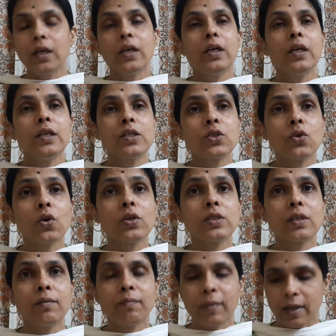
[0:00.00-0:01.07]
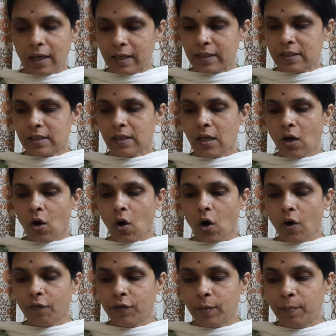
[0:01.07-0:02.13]
he saw some lights
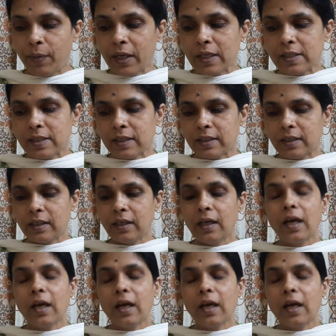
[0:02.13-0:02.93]
of the big city